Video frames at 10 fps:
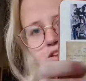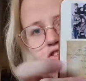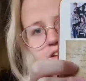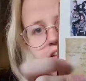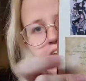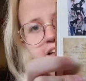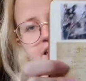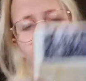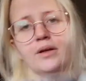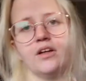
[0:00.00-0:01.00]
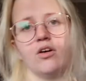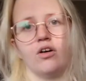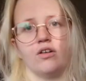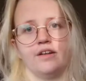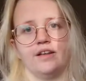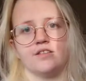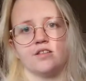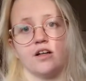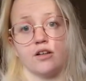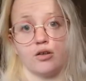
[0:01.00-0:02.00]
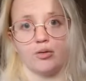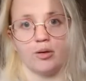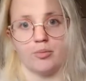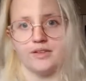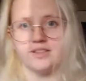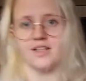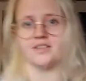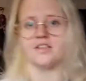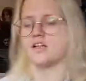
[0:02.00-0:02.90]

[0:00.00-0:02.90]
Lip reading: tree here that we got on the inside of Clockwork Princess.